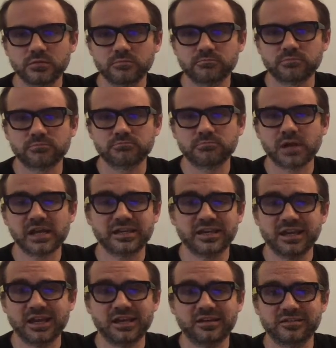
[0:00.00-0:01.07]
my
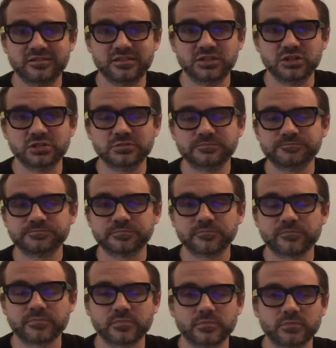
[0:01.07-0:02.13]
cat is here,
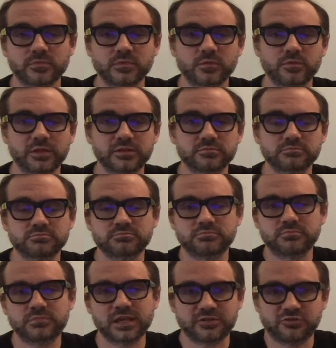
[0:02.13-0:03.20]
like
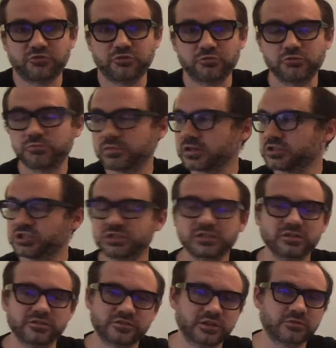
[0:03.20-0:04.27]
that's true because she
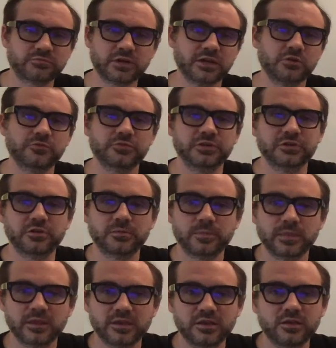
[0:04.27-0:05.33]
is like right over here.
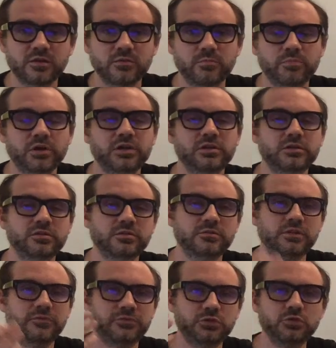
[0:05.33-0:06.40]
But
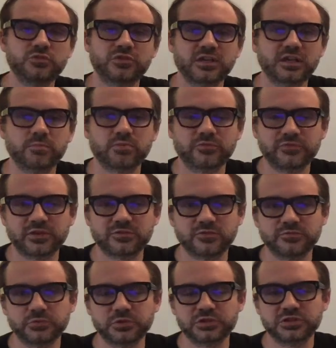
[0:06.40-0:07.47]
if you say Professor
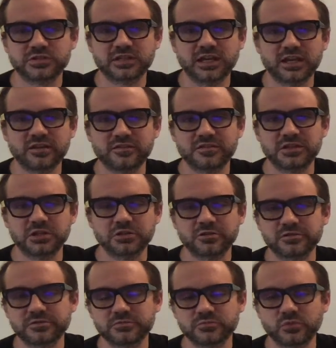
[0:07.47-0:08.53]
Vulich's cat is
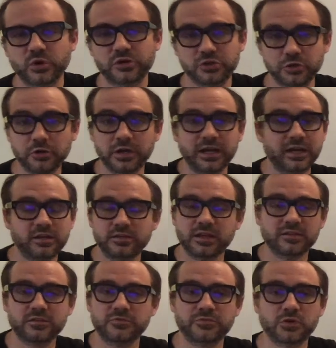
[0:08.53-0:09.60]
here where you're at,
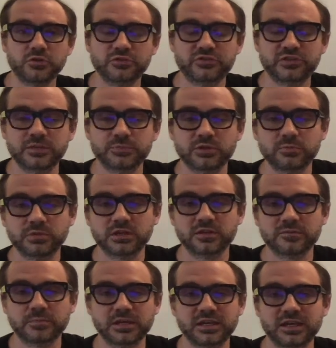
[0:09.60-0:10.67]
that's a false statement
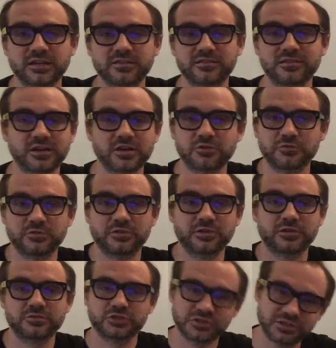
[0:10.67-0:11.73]
because my cat's not over
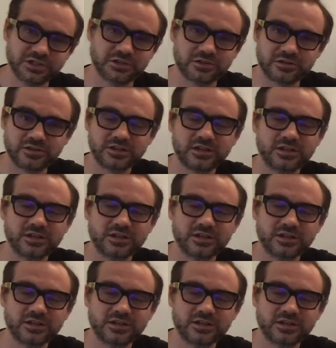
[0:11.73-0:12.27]
there, she's here.